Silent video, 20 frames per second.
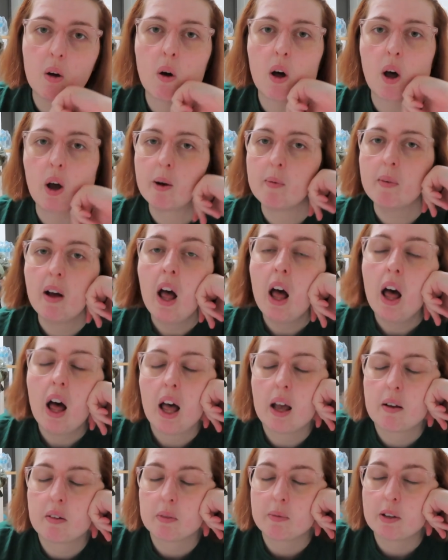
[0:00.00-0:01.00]
home,
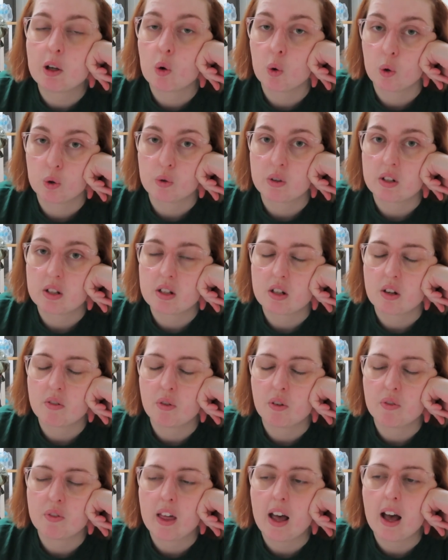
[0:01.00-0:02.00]
I'm going to be ordering stuff
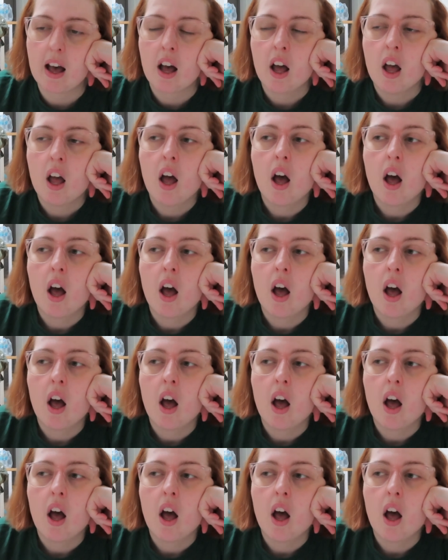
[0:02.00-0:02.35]
off that.